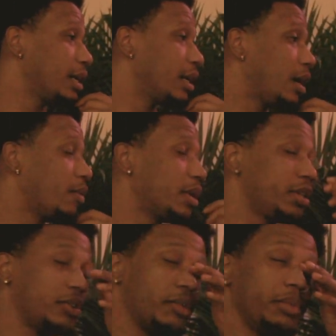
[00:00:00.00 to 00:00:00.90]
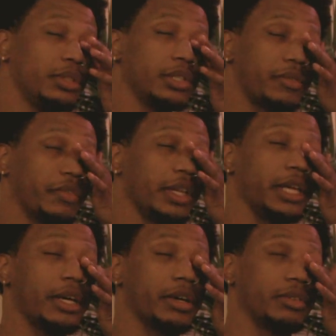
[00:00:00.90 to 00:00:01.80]
I wanna do a music
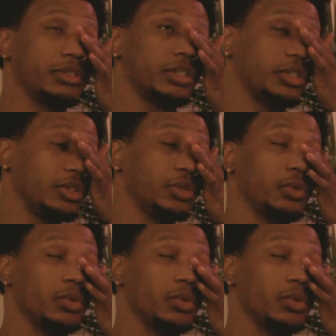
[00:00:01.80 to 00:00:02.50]
video to